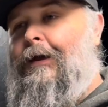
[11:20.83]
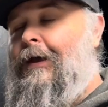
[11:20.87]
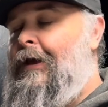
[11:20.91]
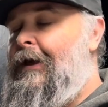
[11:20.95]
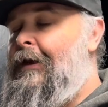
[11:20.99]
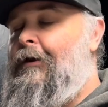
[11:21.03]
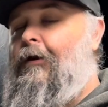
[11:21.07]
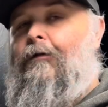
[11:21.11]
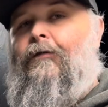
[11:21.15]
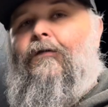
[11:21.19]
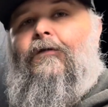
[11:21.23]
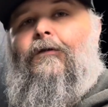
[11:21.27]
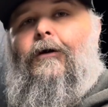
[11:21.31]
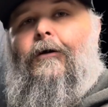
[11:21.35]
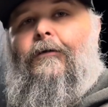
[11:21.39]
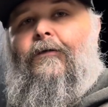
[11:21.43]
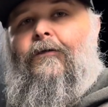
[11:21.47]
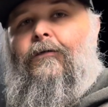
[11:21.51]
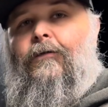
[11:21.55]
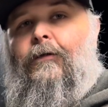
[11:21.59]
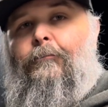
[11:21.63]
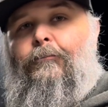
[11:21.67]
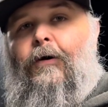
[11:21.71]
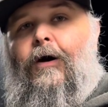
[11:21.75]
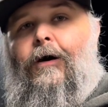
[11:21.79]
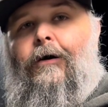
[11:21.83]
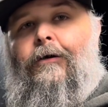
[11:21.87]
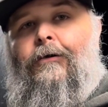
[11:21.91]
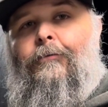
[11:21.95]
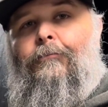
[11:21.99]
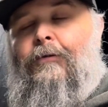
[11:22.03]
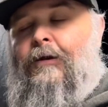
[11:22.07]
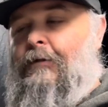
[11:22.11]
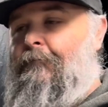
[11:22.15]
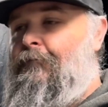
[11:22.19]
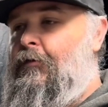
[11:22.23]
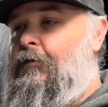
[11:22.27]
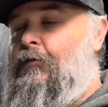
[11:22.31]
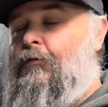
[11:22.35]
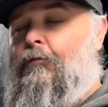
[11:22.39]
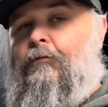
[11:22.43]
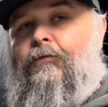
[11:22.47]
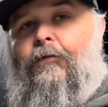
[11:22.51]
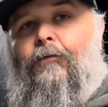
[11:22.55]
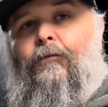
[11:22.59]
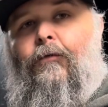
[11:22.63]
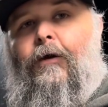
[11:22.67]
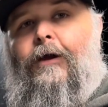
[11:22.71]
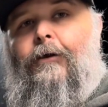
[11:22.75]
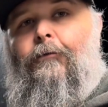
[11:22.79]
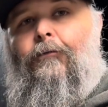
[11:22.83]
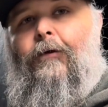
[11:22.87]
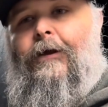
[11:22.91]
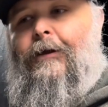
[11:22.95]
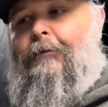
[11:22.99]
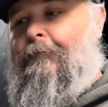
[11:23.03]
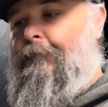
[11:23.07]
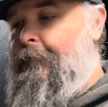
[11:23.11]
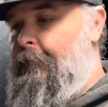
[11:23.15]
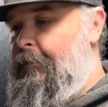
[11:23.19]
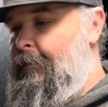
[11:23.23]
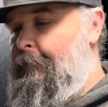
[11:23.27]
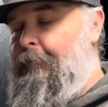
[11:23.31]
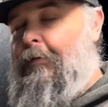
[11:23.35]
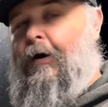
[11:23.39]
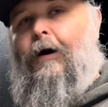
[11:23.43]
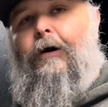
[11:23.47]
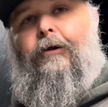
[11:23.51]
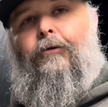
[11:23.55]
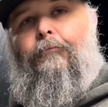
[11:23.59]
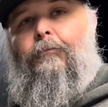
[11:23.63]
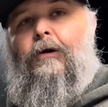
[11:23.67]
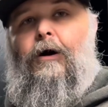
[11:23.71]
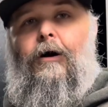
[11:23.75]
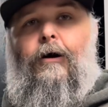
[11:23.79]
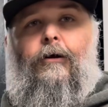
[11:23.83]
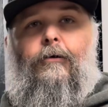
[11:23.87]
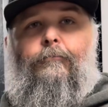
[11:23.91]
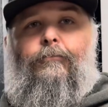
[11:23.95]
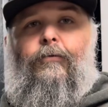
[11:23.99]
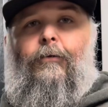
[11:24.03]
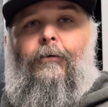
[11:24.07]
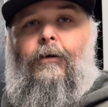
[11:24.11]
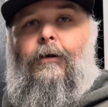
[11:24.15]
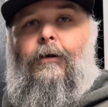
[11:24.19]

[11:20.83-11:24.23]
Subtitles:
It all starts at the bottom, and if you do it the right way from the bottom up,